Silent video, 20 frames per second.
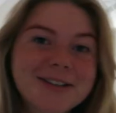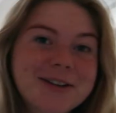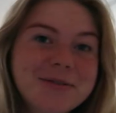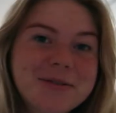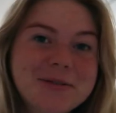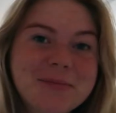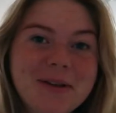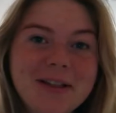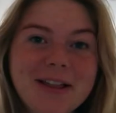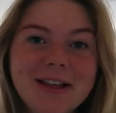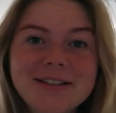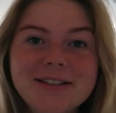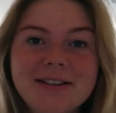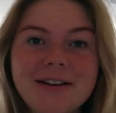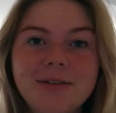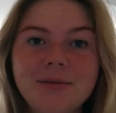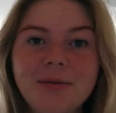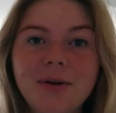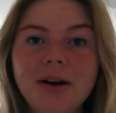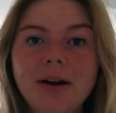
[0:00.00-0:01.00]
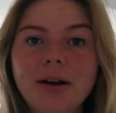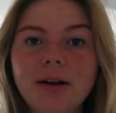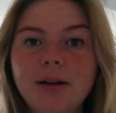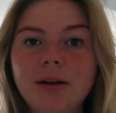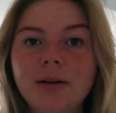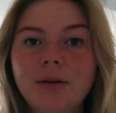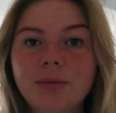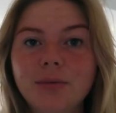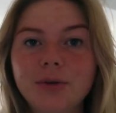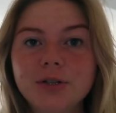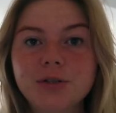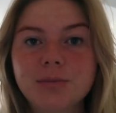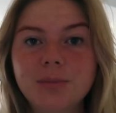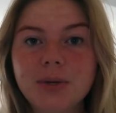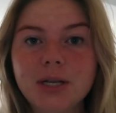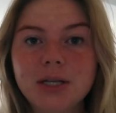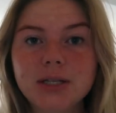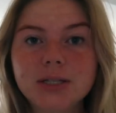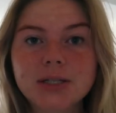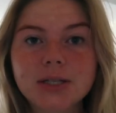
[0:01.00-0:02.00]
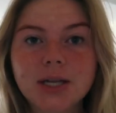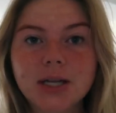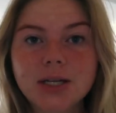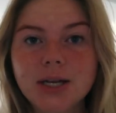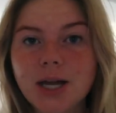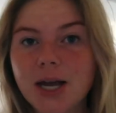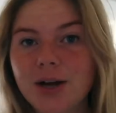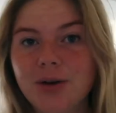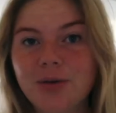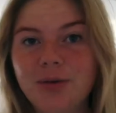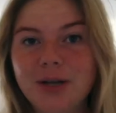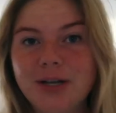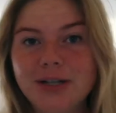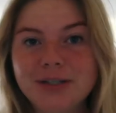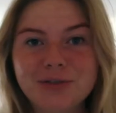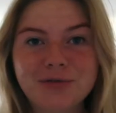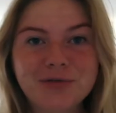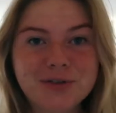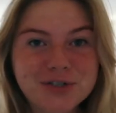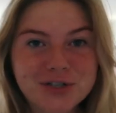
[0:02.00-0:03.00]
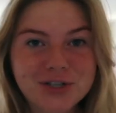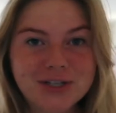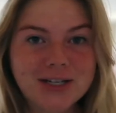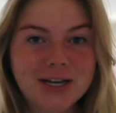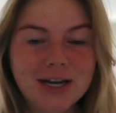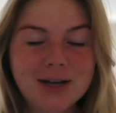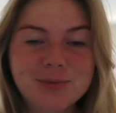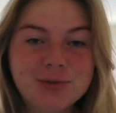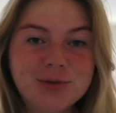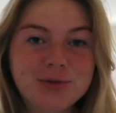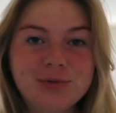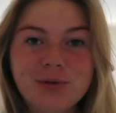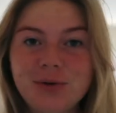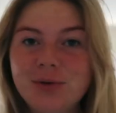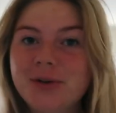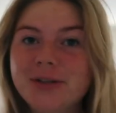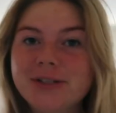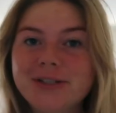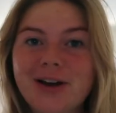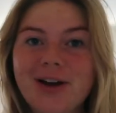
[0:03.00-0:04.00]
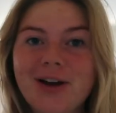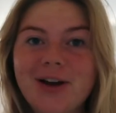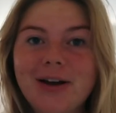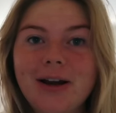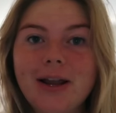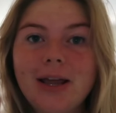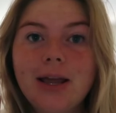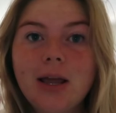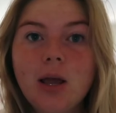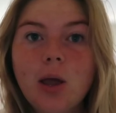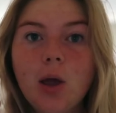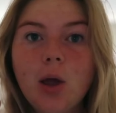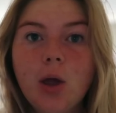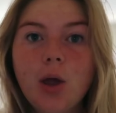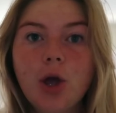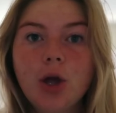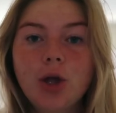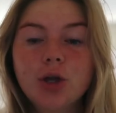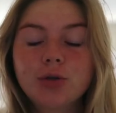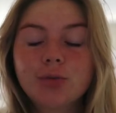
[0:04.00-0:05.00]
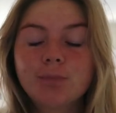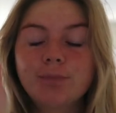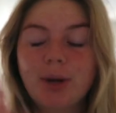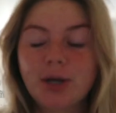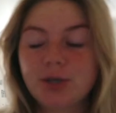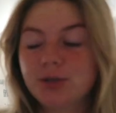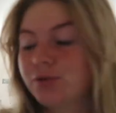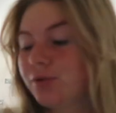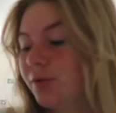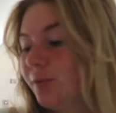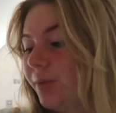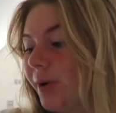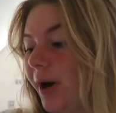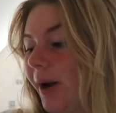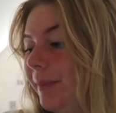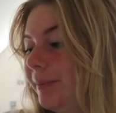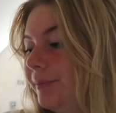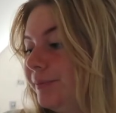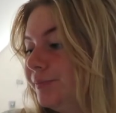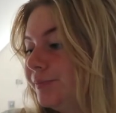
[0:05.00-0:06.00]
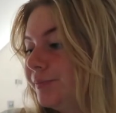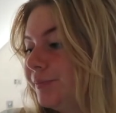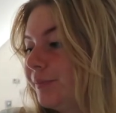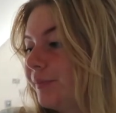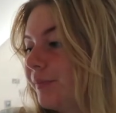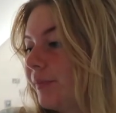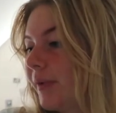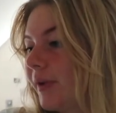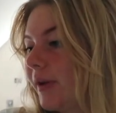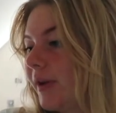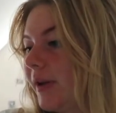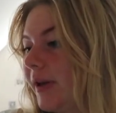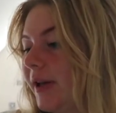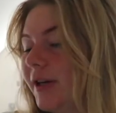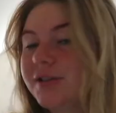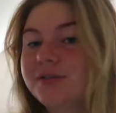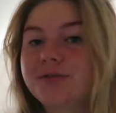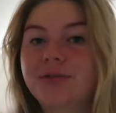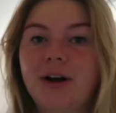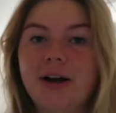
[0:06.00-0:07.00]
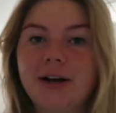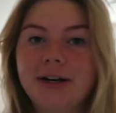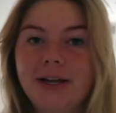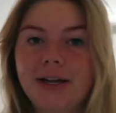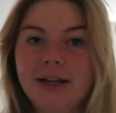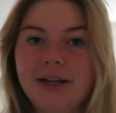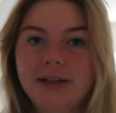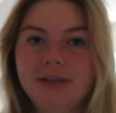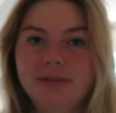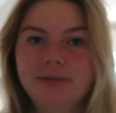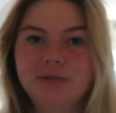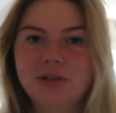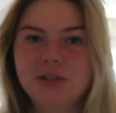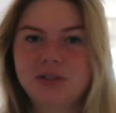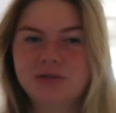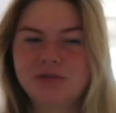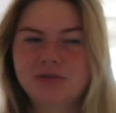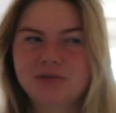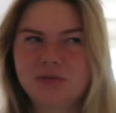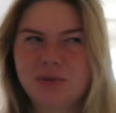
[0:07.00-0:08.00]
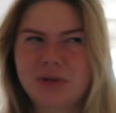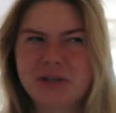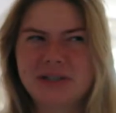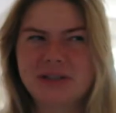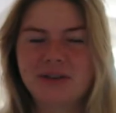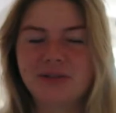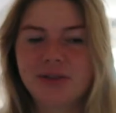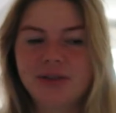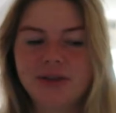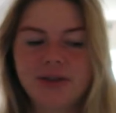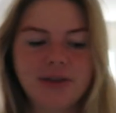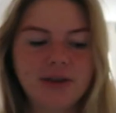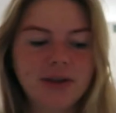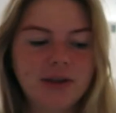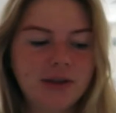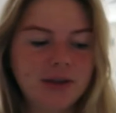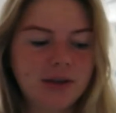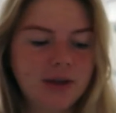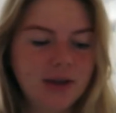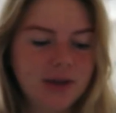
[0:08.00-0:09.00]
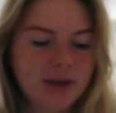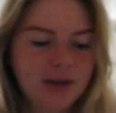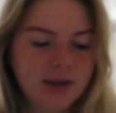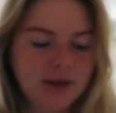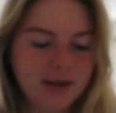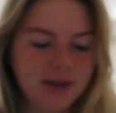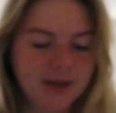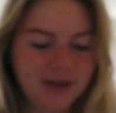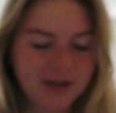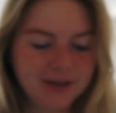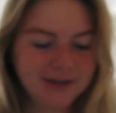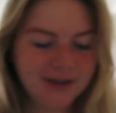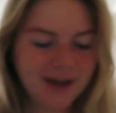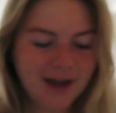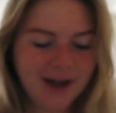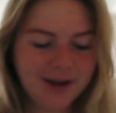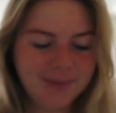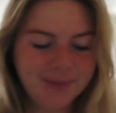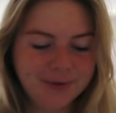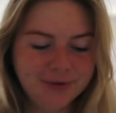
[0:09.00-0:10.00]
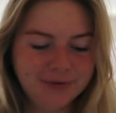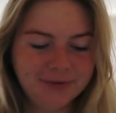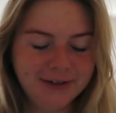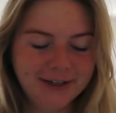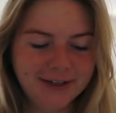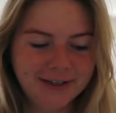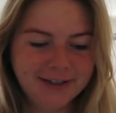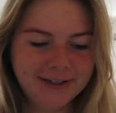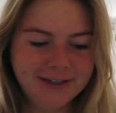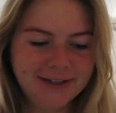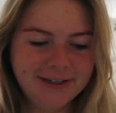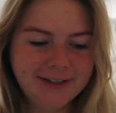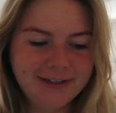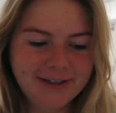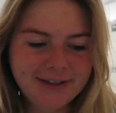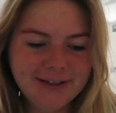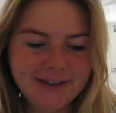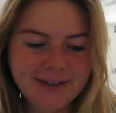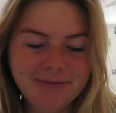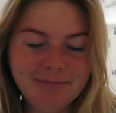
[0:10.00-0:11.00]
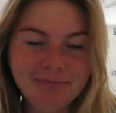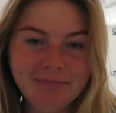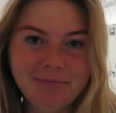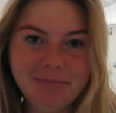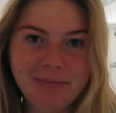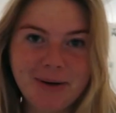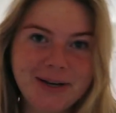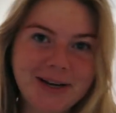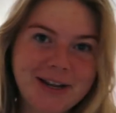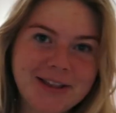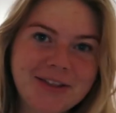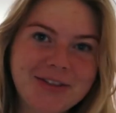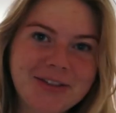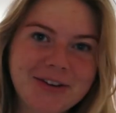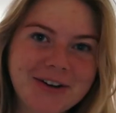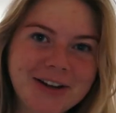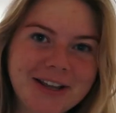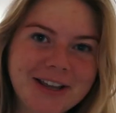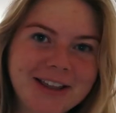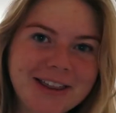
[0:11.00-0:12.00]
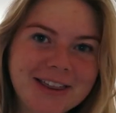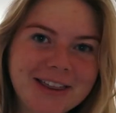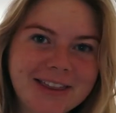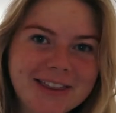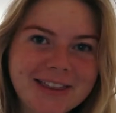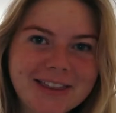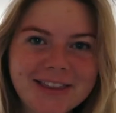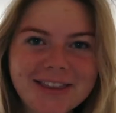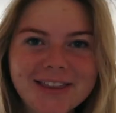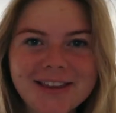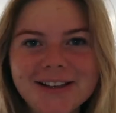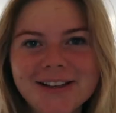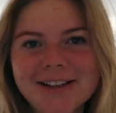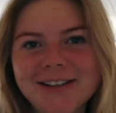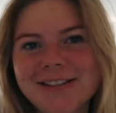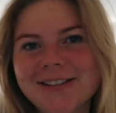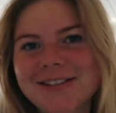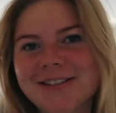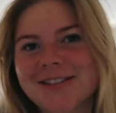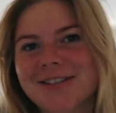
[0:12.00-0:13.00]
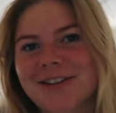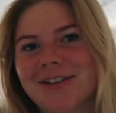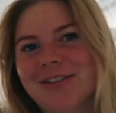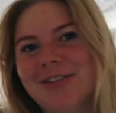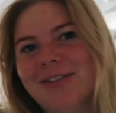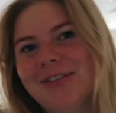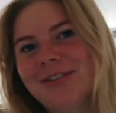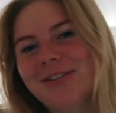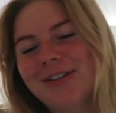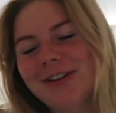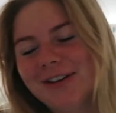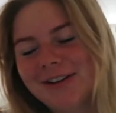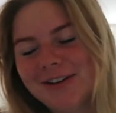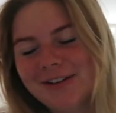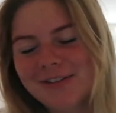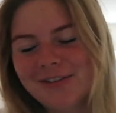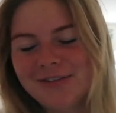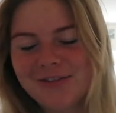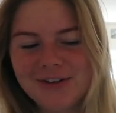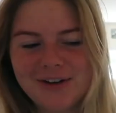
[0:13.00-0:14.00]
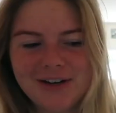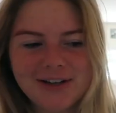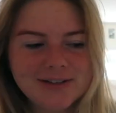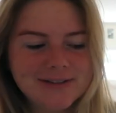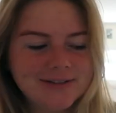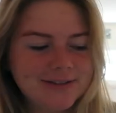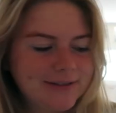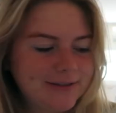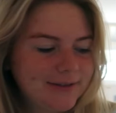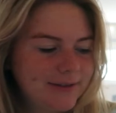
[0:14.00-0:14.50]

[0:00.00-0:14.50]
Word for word: night was my last night of work, which means that now it is officially time to focus on back to school prep. It is Friday the 27th, I think, and I move in Monday the 30th. So a few days.